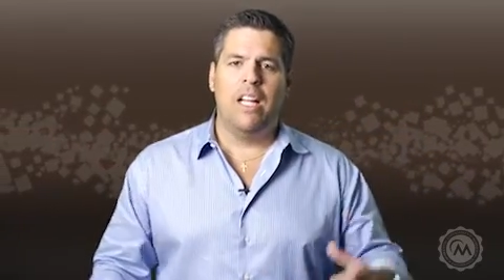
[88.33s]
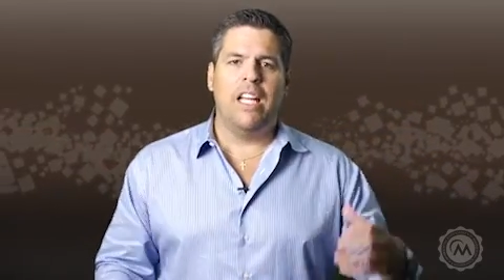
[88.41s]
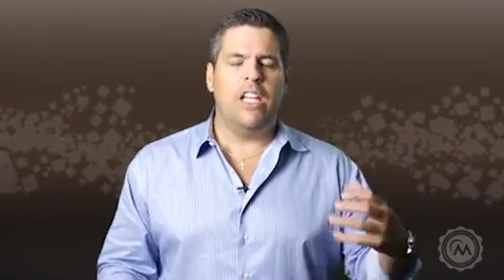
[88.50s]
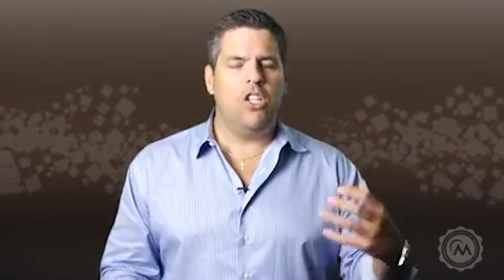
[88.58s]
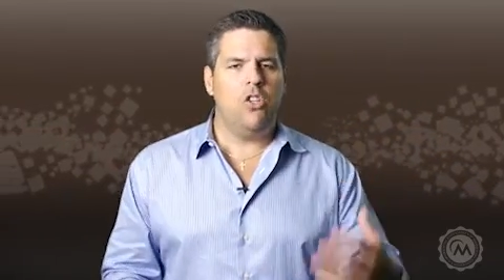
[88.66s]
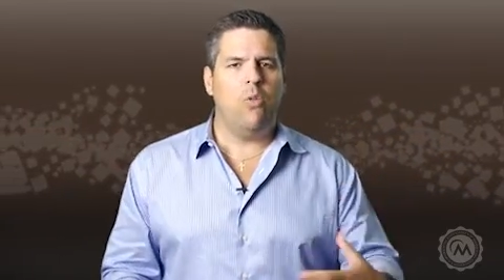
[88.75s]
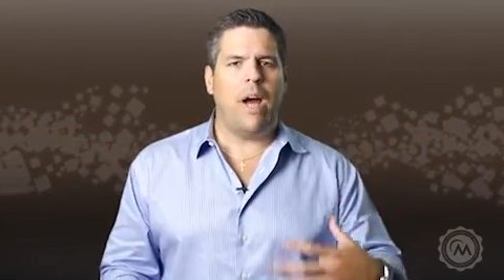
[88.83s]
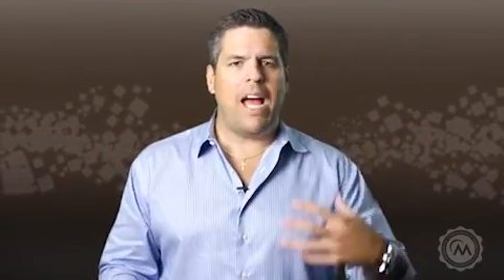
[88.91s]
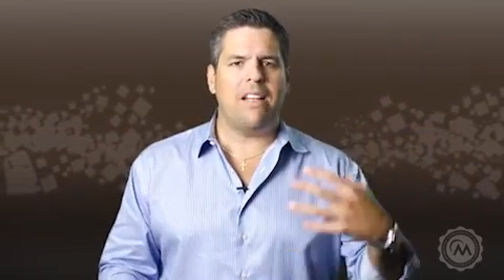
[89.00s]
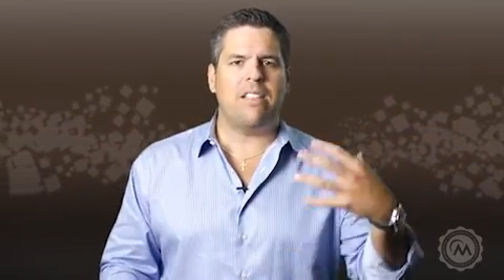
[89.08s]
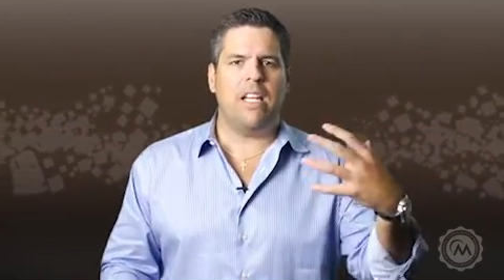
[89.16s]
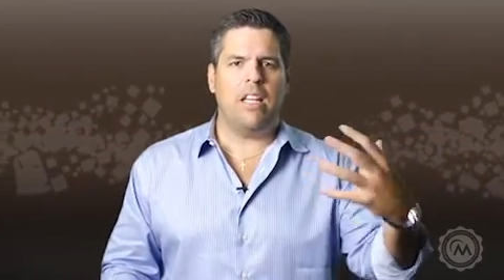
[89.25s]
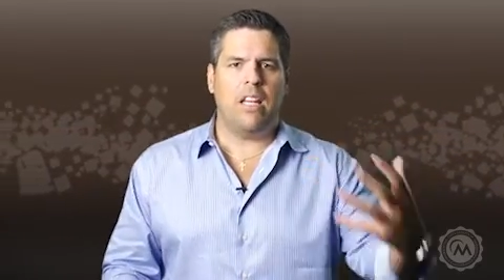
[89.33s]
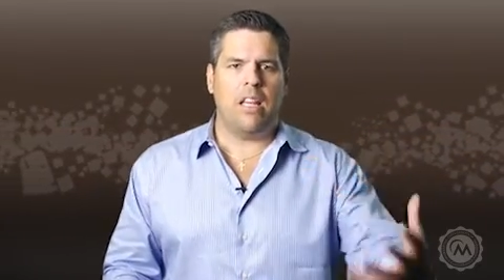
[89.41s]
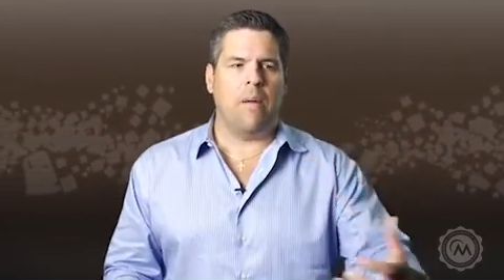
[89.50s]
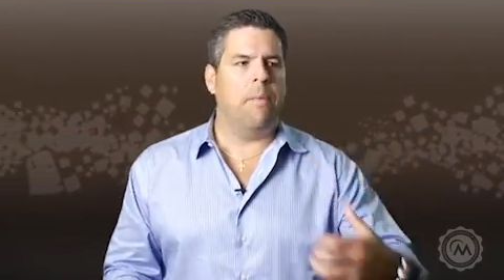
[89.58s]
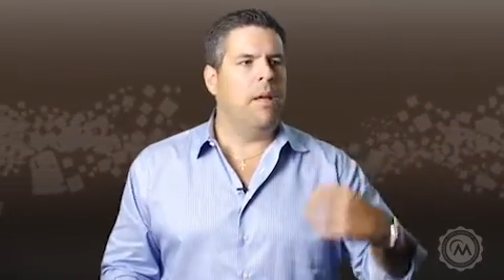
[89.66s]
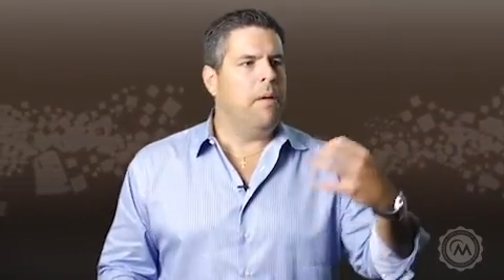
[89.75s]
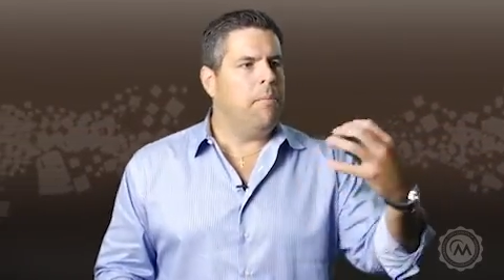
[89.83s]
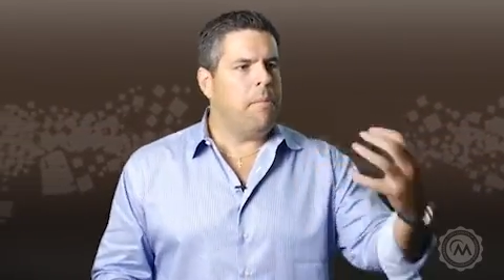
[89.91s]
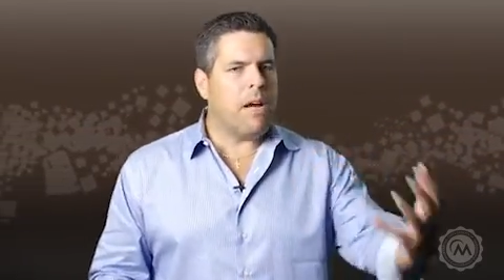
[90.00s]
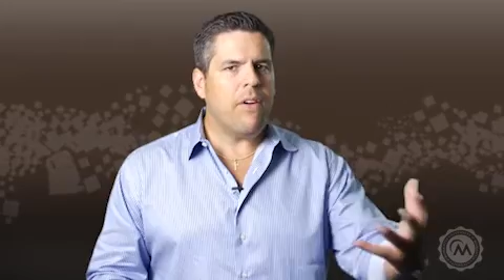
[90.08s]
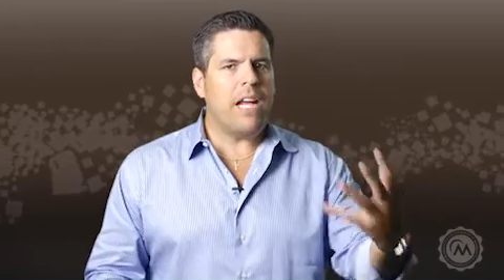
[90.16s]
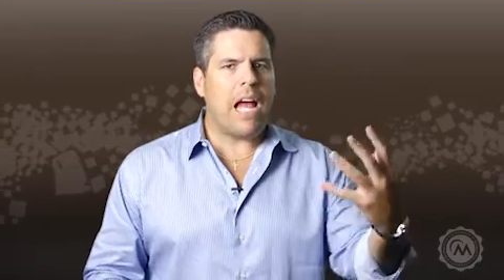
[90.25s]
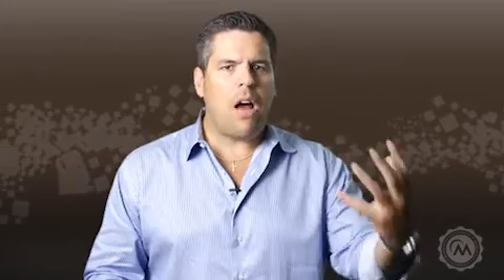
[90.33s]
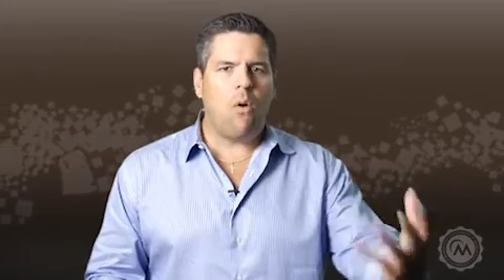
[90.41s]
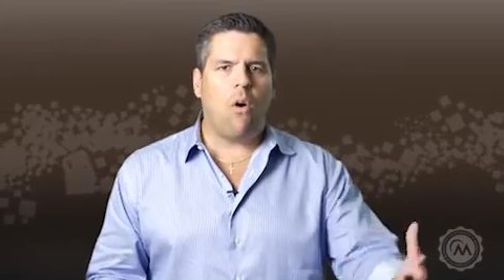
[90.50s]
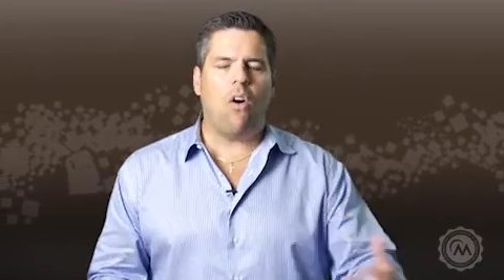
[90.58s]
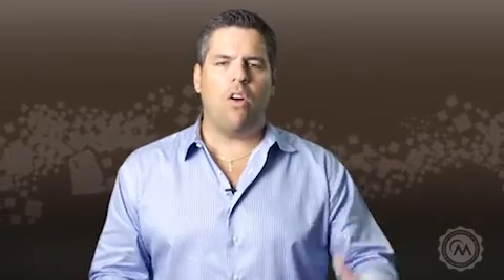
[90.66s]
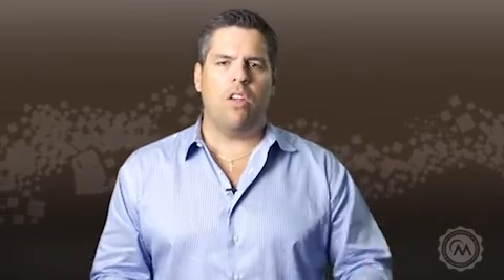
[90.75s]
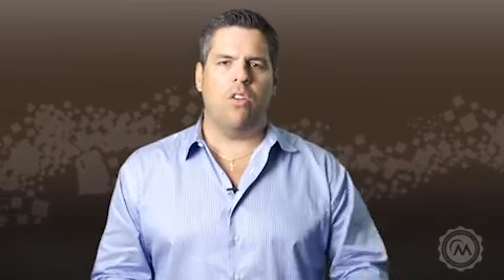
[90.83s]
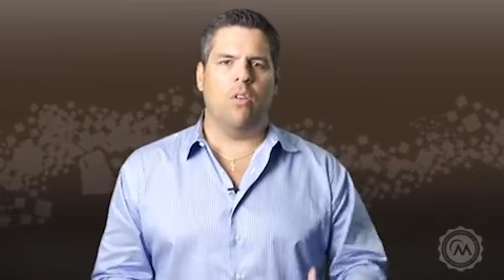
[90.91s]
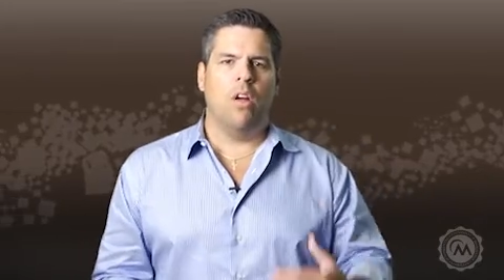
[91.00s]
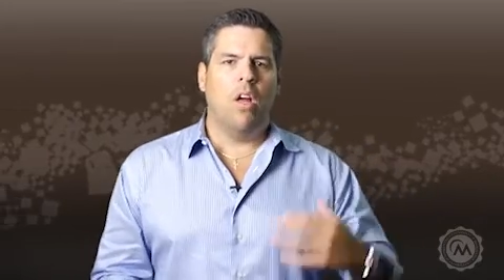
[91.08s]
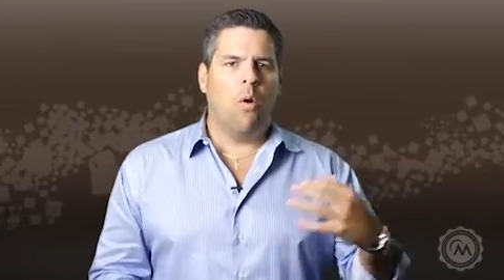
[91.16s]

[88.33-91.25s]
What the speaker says: It's you asking them, Mary, how are you?